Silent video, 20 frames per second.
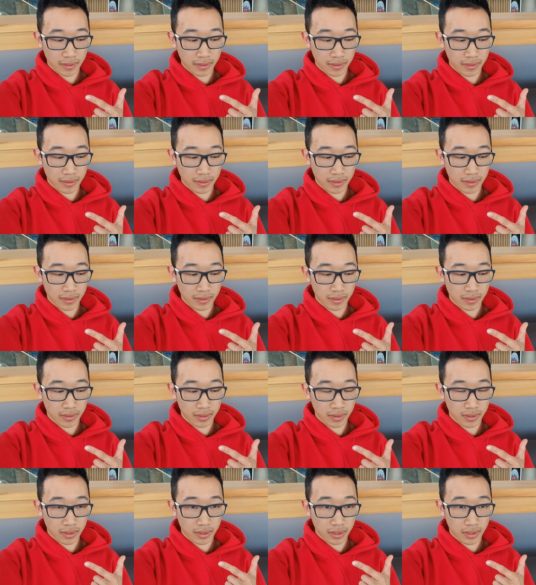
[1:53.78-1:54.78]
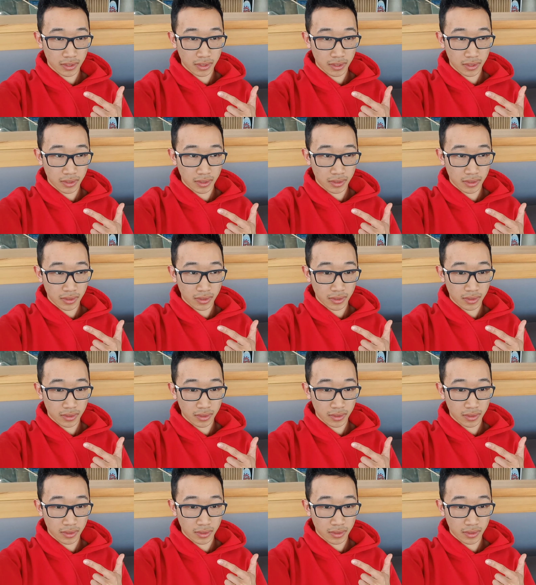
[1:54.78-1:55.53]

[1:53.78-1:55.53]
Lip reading: (silence)